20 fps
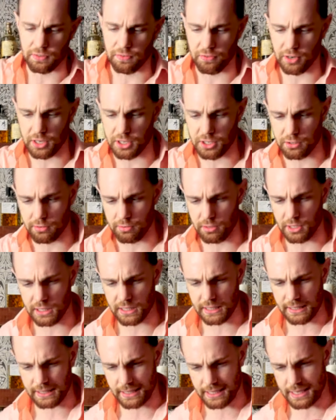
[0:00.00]
of fresh
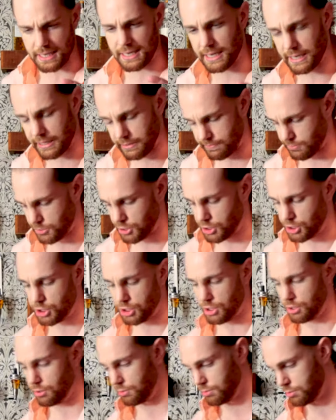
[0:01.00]
squeezed lime
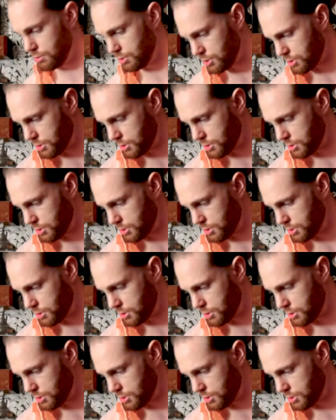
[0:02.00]
juice,